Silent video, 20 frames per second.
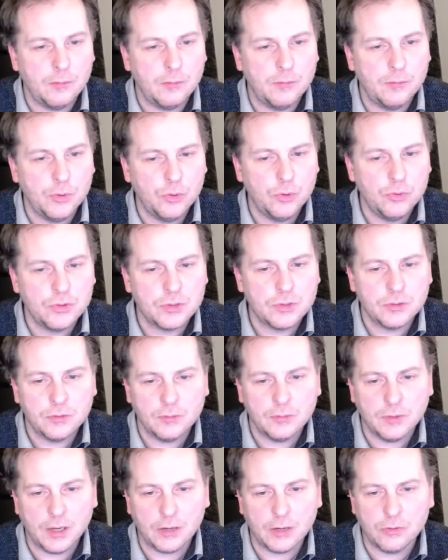boot.
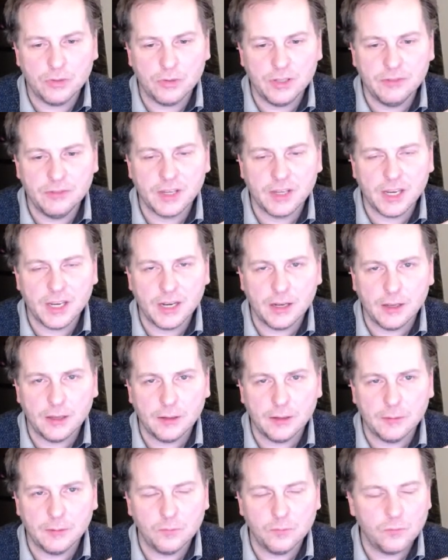I could even get
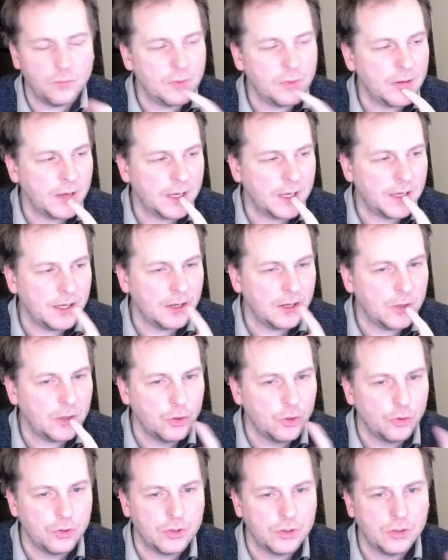a
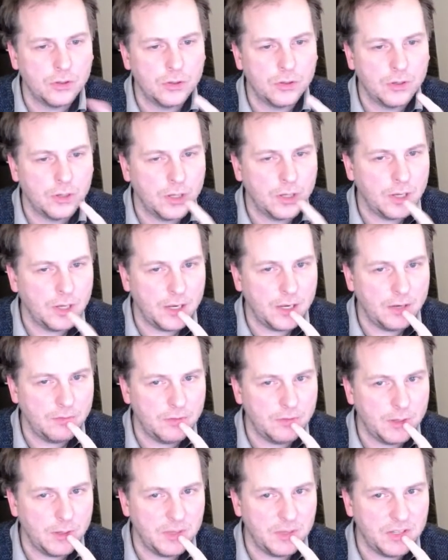good
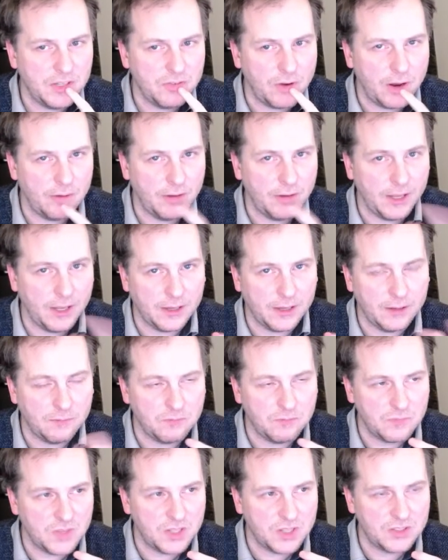NVMe drive, like a
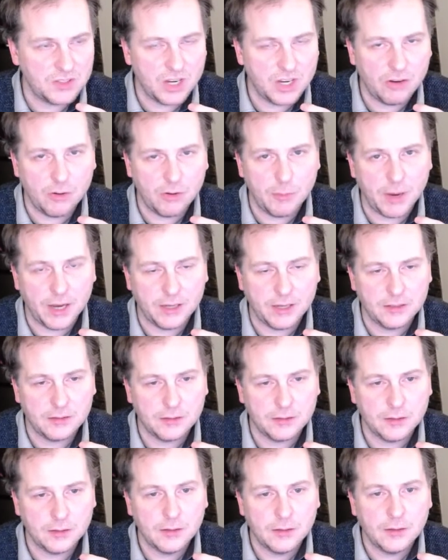terabyte,
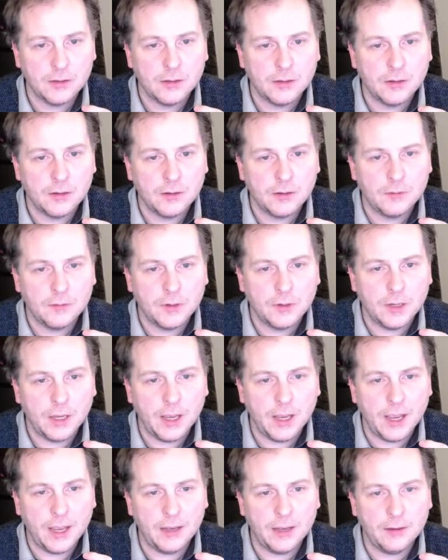
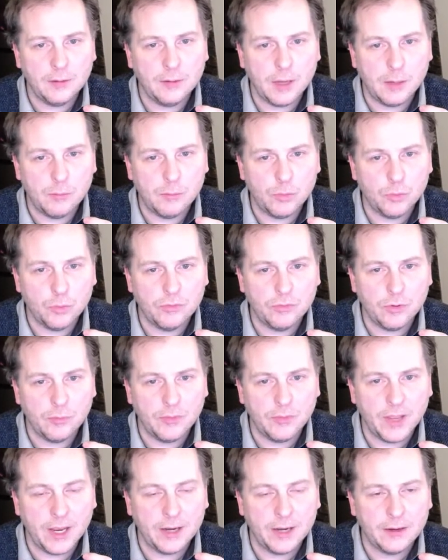and boot from
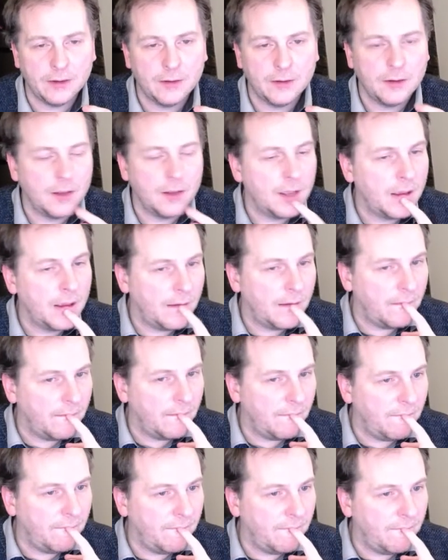that,
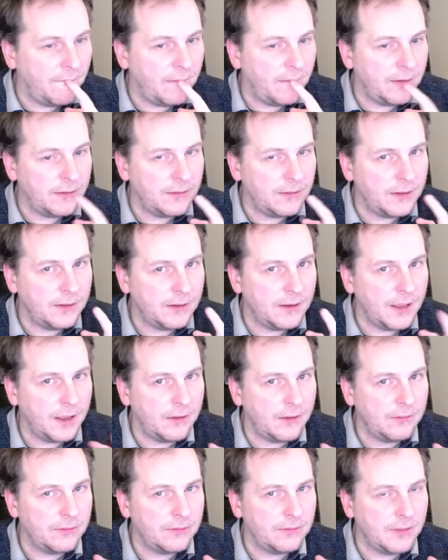and then
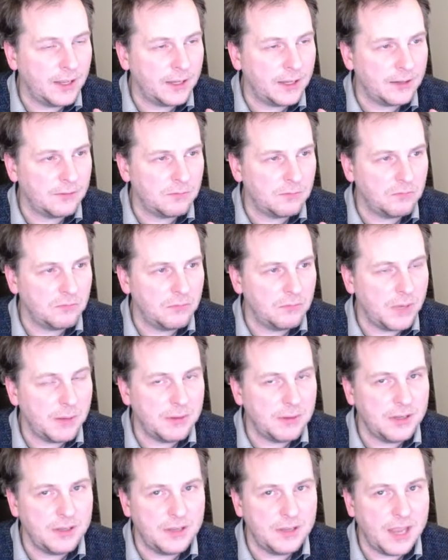have like
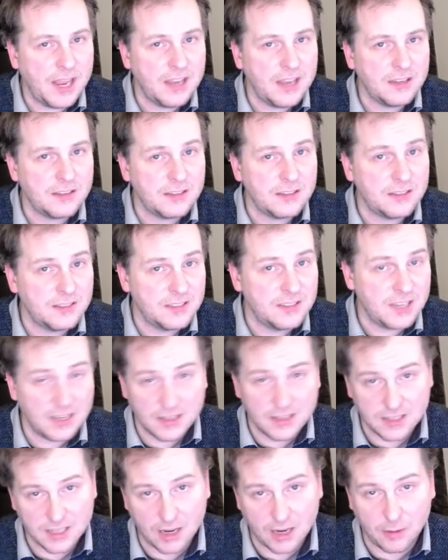maybe
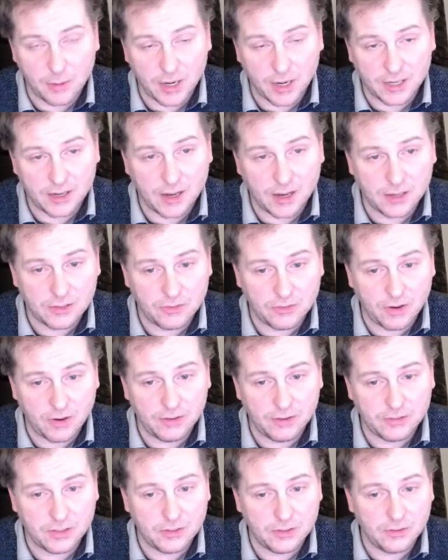8-10 terabyte hard
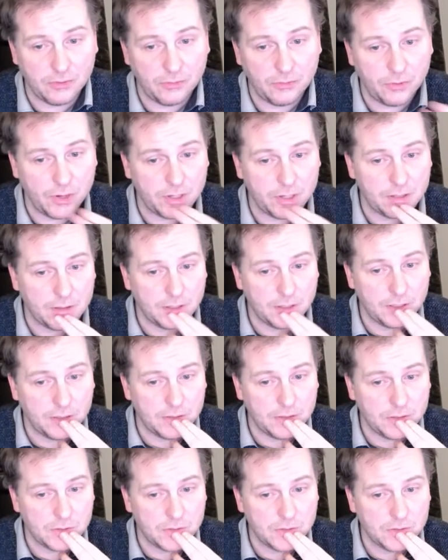drives on the front, and
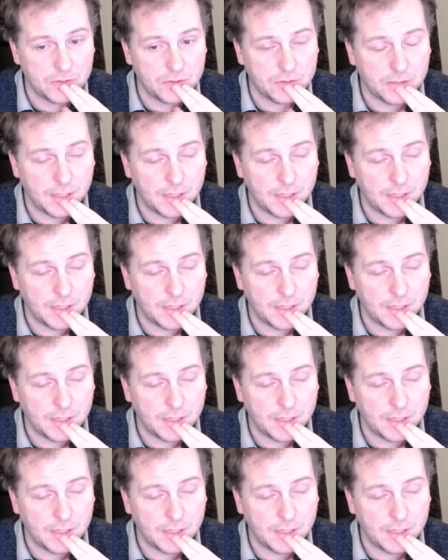just